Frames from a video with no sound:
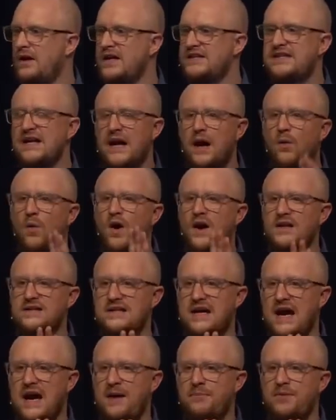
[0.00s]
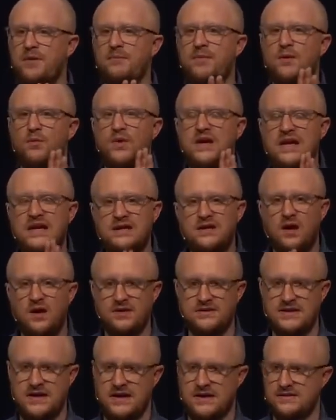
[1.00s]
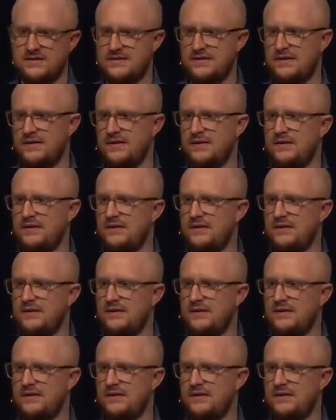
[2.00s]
He's saying, I want it to happen, but we need context.